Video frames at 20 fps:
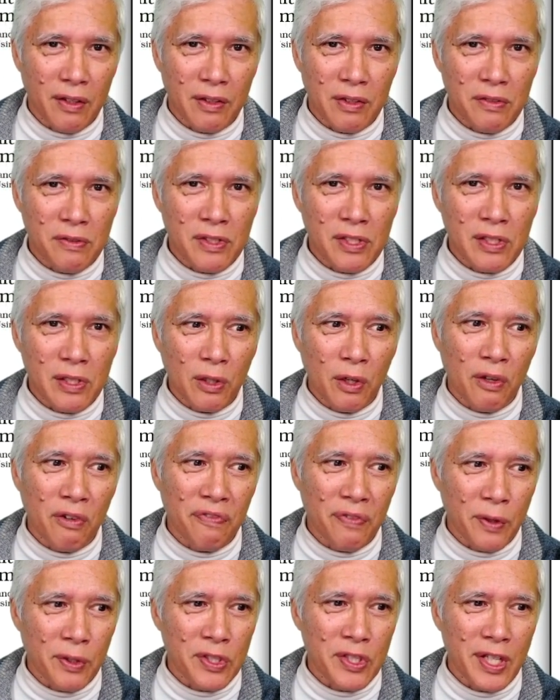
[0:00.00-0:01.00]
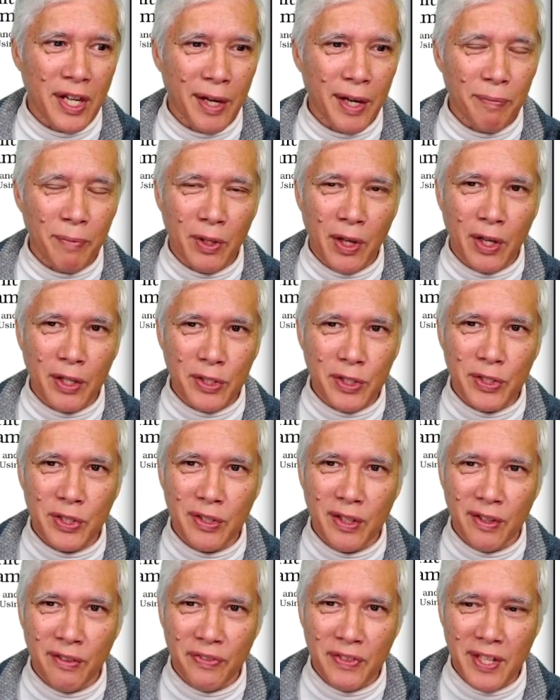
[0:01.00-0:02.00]
slow first-time launch
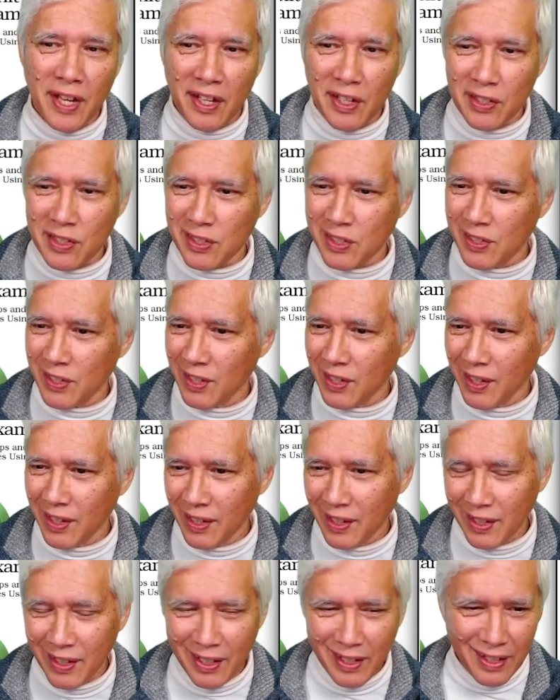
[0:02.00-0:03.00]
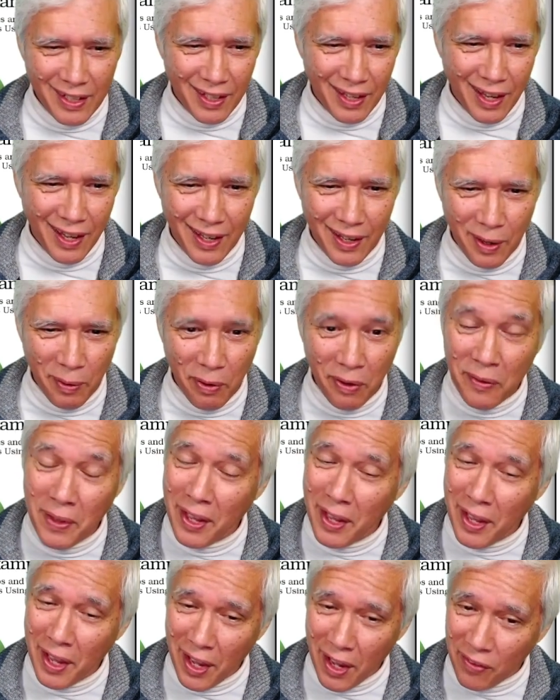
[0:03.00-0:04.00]
of tests.
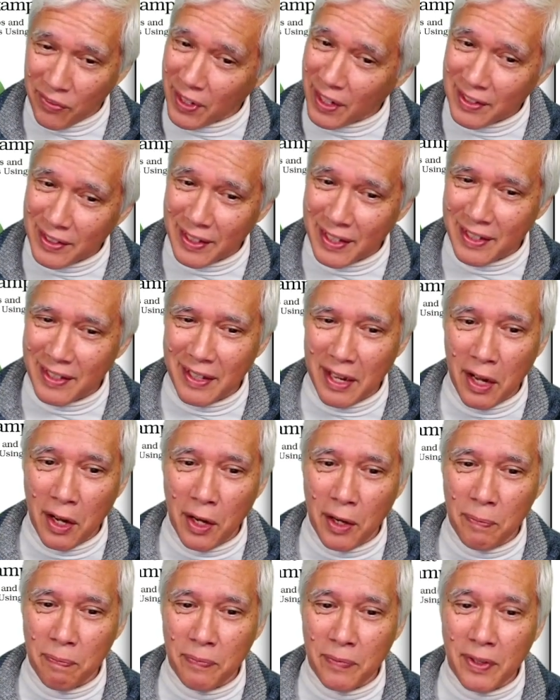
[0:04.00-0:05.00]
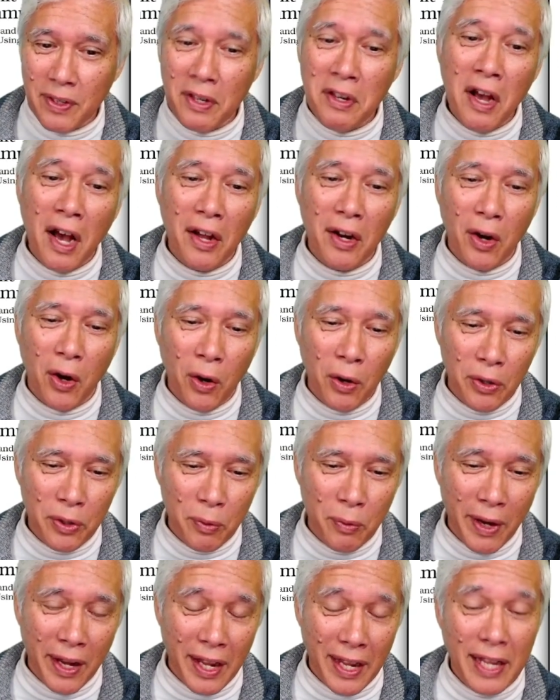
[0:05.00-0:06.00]
Evidently, not all the
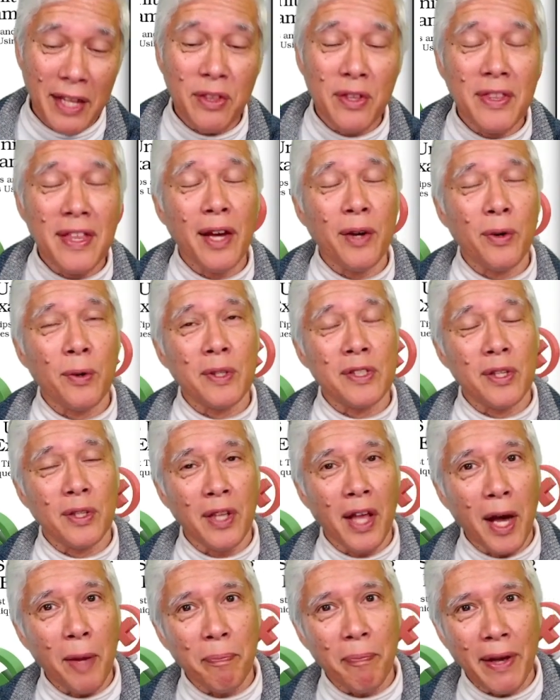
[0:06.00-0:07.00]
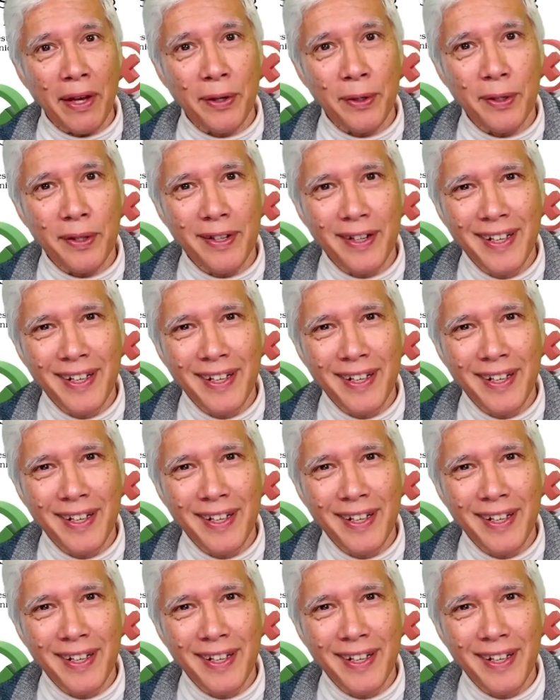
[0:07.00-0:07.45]
way. Either that or it's a lot better.